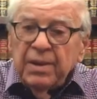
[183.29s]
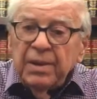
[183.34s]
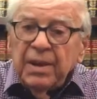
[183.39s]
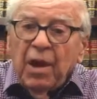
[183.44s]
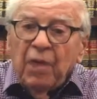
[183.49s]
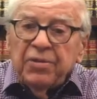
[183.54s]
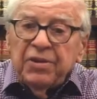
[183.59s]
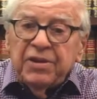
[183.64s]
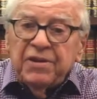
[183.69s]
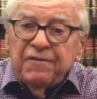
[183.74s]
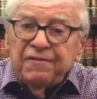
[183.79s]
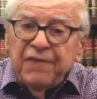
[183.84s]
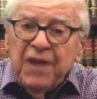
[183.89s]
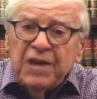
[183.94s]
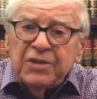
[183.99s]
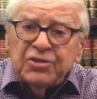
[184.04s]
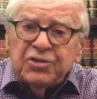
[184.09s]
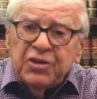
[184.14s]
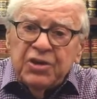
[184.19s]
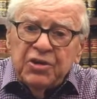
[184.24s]
Now, the
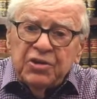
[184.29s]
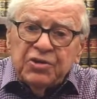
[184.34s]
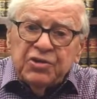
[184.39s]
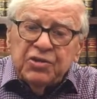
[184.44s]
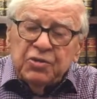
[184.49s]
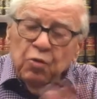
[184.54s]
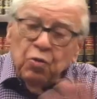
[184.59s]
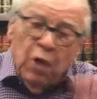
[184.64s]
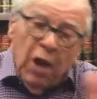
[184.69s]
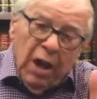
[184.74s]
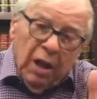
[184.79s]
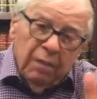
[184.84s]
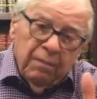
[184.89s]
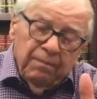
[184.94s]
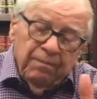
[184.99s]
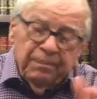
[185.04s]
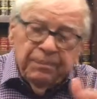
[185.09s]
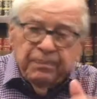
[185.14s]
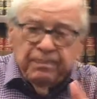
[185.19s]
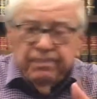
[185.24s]
defense is,
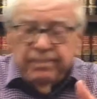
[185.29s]
well,